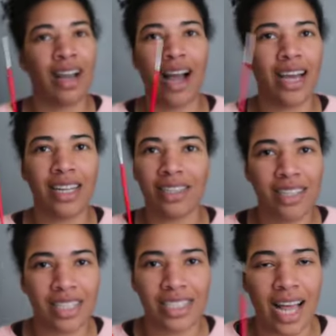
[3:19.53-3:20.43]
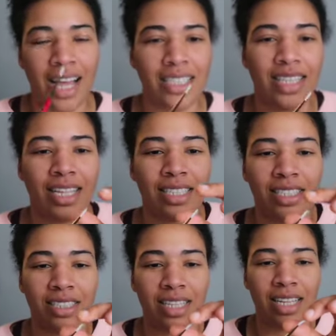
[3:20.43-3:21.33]
I didn't look at the size. I
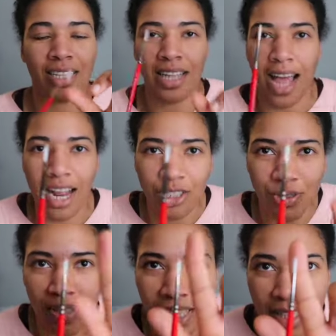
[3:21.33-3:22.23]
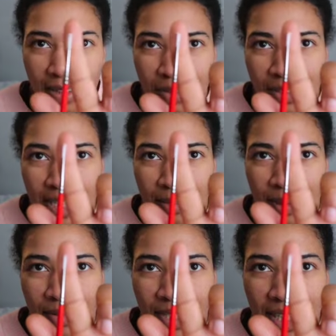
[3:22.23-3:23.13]
just looked at the actual like literal tip
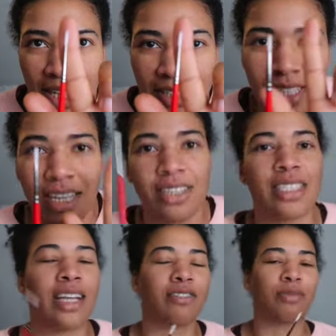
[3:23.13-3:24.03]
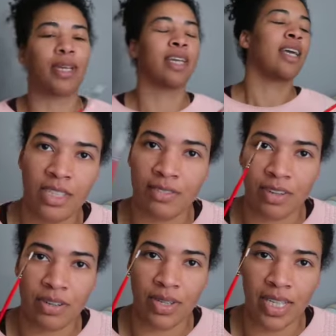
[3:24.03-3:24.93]
and was like, that looks like a good size for me. Good
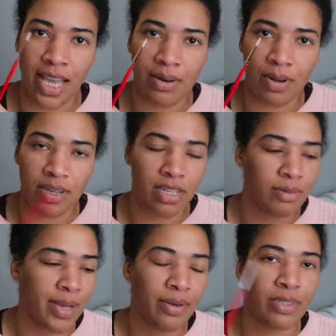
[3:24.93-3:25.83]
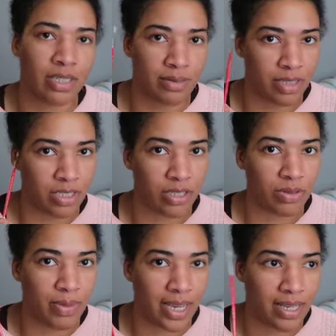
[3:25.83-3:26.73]
for acrylic and watercolor paint, which are the
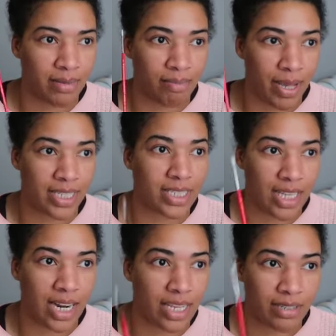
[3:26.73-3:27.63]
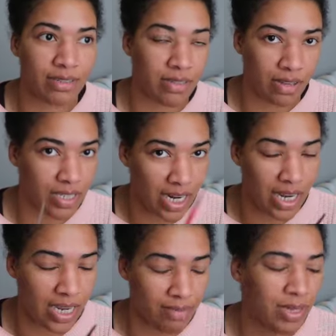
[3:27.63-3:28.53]
2 main paints that I use all the
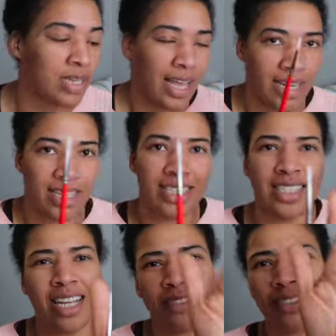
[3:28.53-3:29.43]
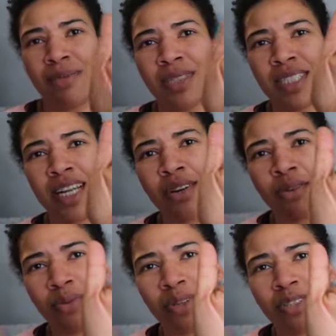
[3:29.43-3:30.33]
time. And this size, for some reason, I go
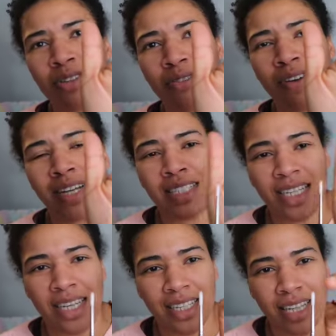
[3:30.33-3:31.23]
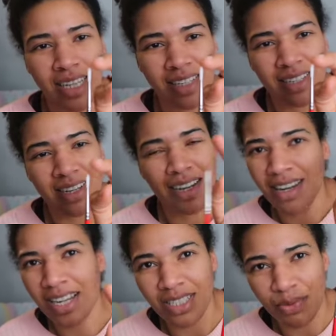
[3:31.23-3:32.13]
through it so fast. I get like,
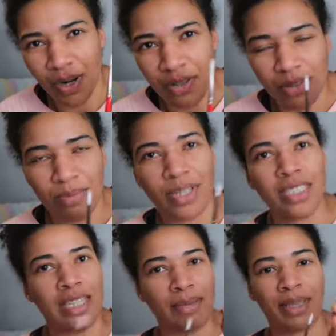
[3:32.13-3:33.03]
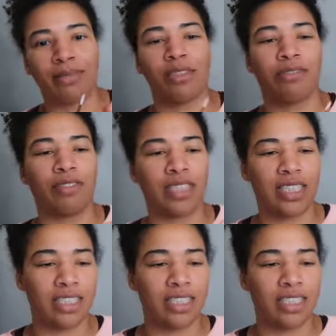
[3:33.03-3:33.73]
I just wear through the brushes. I make them so frizzy.